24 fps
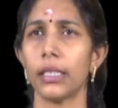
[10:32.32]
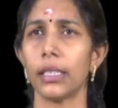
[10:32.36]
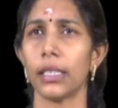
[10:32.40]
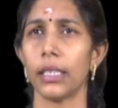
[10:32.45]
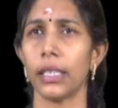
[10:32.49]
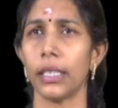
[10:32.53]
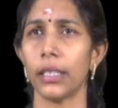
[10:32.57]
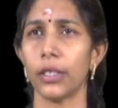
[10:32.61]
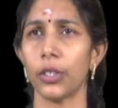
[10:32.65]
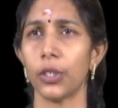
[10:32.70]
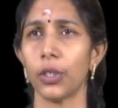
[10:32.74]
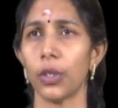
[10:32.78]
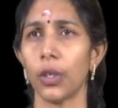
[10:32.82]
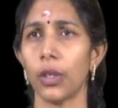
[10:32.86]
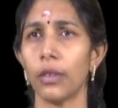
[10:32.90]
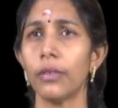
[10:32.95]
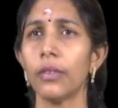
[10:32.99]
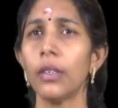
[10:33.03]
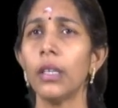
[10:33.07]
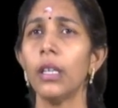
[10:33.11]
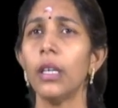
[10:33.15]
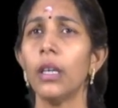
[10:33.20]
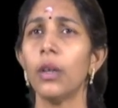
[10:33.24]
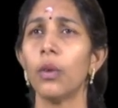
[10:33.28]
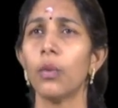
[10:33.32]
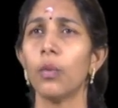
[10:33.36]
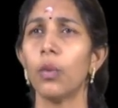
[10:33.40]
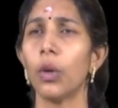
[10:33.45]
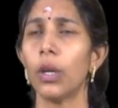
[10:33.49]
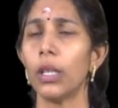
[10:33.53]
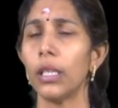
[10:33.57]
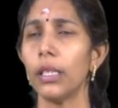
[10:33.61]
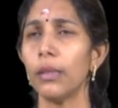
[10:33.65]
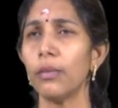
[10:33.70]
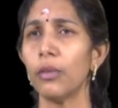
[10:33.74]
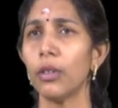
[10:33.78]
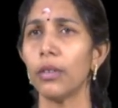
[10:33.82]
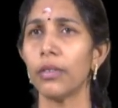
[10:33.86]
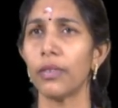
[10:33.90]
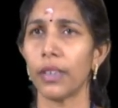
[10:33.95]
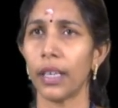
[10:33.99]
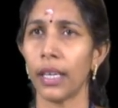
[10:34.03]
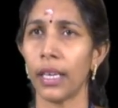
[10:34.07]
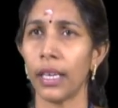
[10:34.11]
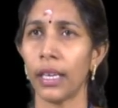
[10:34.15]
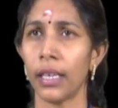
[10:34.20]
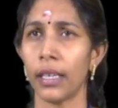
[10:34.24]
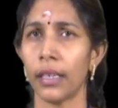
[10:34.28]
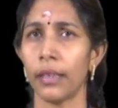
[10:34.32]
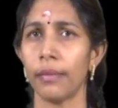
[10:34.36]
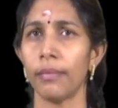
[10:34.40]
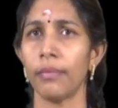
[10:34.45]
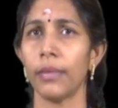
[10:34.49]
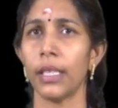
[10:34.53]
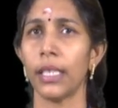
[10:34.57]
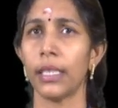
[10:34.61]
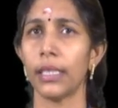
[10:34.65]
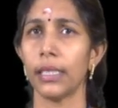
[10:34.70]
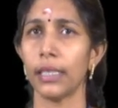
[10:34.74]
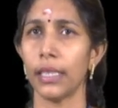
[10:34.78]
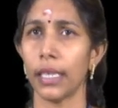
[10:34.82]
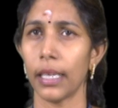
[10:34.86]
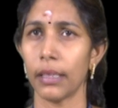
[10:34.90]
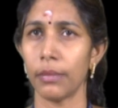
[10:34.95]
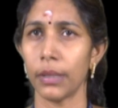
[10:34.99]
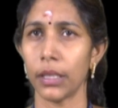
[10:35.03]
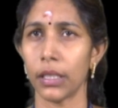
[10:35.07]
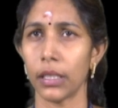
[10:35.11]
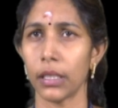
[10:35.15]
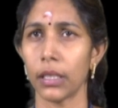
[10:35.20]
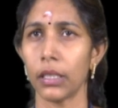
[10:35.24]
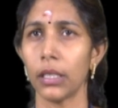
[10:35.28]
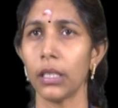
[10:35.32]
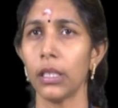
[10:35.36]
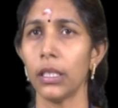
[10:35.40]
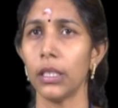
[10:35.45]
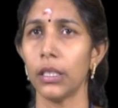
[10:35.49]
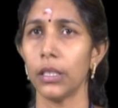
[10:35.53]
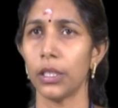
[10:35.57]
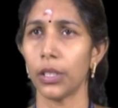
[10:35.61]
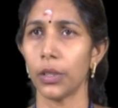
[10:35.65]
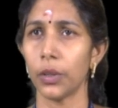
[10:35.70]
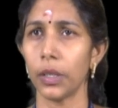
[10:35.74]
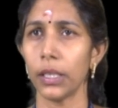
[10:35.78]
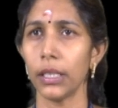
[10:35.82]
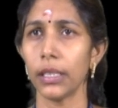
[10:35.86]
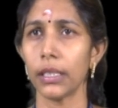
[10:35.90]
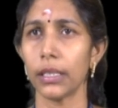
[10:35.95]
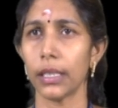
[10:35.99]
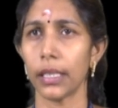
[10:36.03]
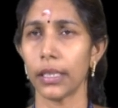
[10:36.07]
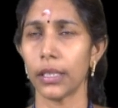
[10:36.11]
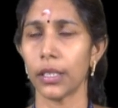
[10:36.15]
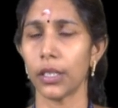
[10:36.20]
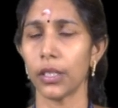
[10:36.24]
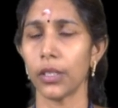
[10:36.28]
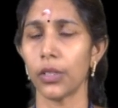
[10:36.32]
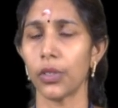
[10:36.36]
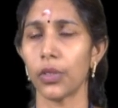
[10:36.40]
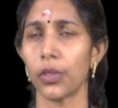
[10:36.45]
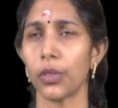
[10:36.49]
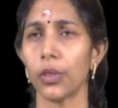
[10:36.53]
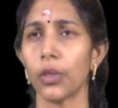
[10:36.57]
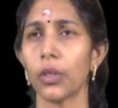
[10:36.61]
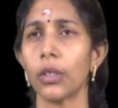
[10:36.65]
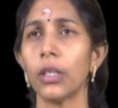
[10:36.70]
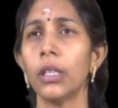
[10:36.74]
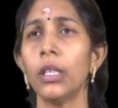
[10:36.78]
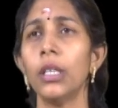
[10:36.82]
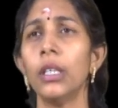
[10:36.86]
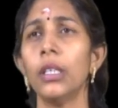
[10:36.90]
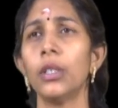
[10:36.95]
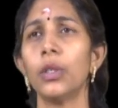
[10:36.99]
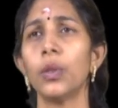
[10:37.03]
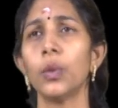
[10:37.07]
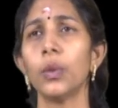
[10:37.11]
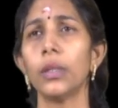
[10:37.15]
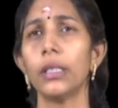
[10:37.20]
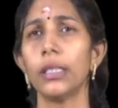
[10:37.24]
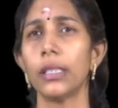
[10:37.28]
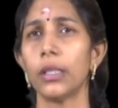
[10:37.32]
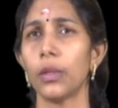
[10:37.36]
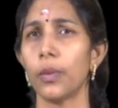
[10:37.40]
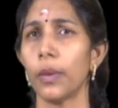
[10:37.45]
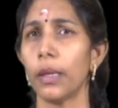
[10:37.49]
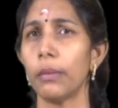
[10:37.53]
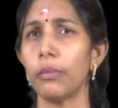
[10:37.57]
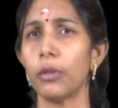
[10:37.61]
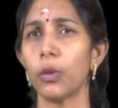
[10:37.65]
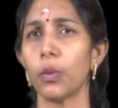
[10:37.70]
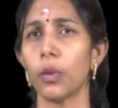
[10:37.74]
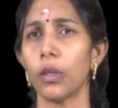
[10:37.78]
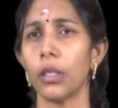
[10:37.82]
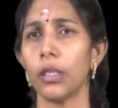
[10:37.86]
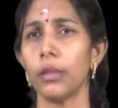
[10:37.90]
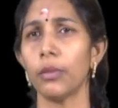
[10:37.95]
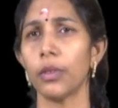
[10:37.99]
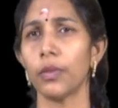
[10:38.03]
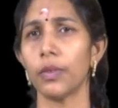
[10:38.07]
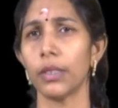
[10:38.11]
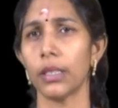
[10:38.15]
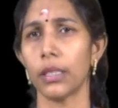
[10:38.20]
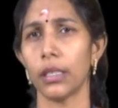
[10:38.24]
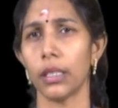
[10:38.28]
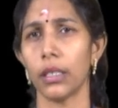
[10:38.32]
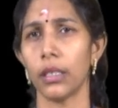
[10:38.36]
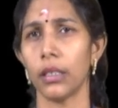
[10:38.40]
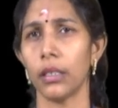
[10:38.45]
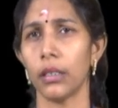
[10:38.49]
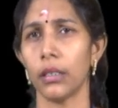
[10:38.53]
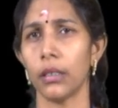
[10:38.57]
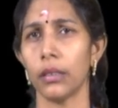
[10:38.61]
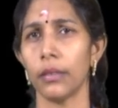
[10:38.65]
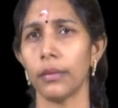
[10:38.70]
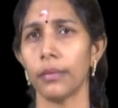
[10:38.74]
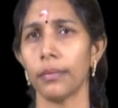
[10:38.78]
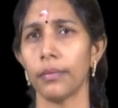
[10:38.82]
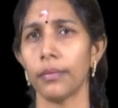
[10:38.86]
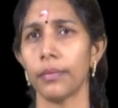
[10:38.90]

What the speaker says: is a ratio of volume of air that is admitted during the suction stroke to the swept volume of the cylinder.